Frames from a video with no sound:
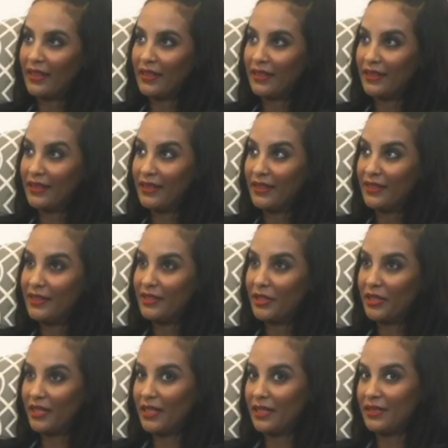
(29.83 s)
It took
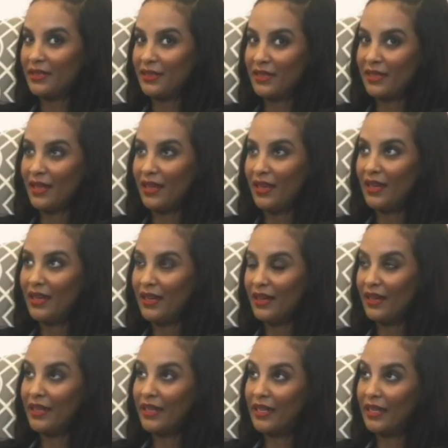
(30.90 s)
us a
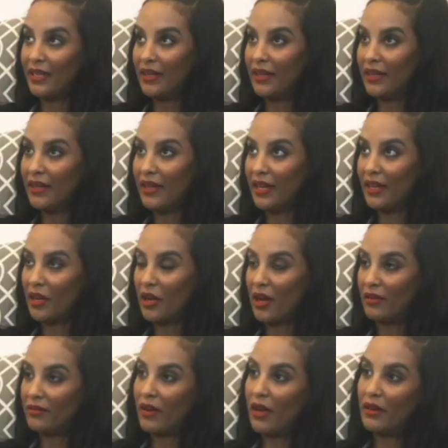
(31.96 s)
year and a half
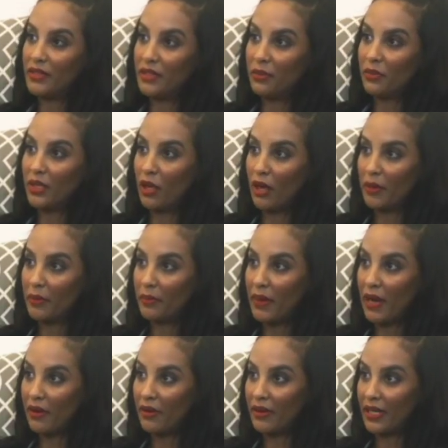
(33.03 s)
after we got
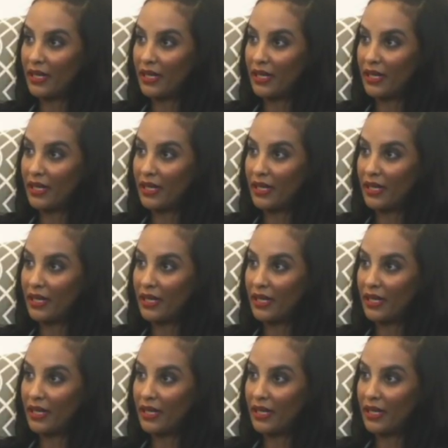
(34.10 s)
married.